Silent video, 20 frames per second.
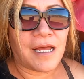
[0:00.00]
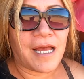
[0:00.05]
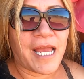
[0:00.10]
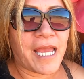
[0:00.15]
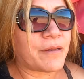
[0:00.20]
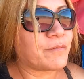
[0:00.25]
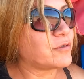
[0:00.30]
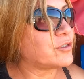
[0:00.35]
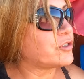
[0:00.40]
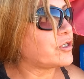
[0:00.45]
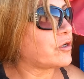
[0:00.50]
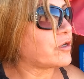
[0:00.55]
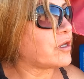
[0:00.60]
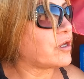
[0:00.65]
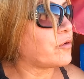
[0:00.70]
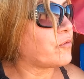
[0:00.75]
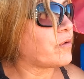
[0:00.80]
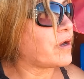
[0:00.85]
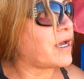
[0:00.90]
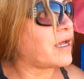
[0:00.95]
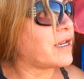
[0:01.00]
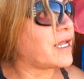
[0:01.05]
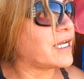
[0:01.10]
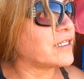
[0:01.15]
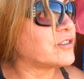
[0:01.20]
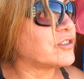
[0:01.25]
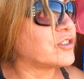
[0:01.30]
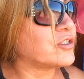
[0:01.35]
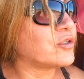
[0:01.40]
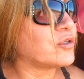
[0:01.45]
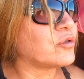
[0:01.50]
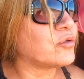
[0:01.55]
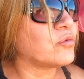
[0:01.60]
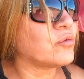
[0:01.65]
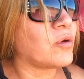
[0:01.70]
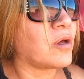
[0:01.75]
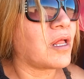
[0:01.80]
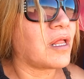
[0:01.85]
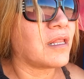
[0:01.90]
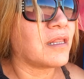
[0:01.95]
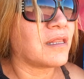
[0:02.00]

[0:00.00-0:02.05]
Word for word: I'm just joking around. I do